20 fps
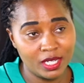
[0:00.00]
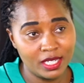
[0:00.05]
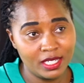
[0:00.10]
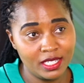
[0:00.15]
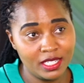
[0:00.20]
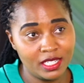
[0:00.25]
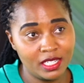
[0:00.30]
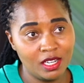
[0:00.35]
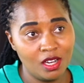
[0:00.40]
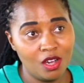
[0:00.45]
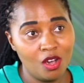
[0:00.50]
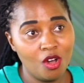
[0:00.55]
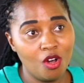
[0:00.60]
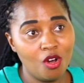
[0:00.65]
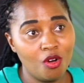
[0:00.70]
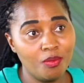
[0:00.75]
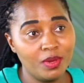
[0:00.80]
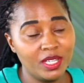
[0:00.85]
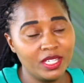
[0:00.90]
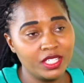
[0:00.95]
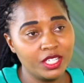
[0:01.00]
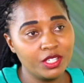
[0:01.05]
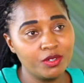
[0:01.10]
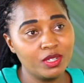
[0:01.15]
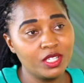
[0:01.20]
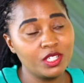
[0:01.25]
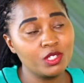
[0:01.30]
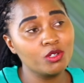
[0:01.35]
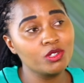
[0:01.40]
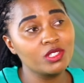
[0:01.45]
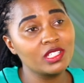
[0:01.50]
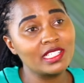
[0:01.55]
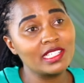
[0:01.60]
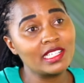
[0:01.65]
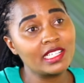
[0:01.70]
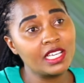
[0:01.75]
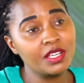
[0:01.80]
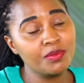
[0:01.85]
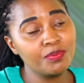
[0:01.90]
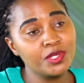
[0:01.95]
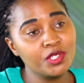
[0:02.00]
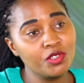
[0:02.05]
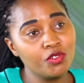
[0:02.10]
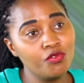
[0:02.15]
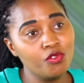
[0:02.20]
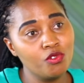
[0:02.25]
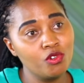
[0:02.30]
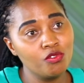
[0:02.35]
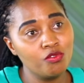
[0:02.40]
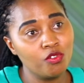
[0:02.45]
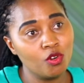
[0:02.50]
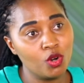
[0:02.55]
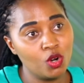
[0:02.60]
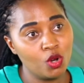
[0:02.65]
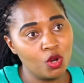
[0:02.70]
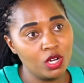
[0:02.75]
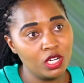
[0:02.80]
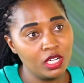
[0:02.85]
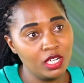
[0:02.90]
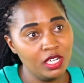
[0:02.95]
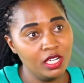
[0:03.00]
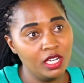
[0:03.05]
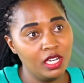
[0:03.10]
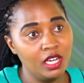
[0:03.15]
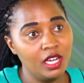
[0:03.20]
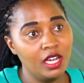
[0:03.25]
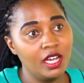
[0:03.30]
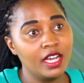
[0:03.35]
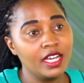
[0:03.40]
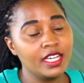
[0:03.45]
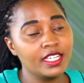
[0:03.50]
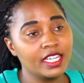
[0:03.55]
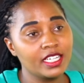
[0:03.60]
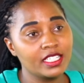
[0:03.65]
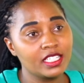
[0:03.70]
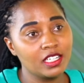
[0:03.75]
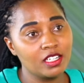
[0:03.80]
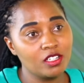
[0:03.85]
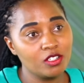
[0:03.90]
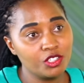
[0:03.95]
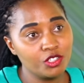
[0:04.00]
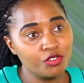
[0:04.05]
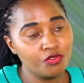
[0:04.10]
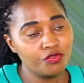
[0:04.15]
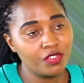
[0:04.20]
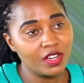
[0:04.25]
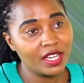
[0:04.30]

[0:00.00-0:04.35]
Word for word: weight or maintain weight because it keeps you full for long. It has a lot of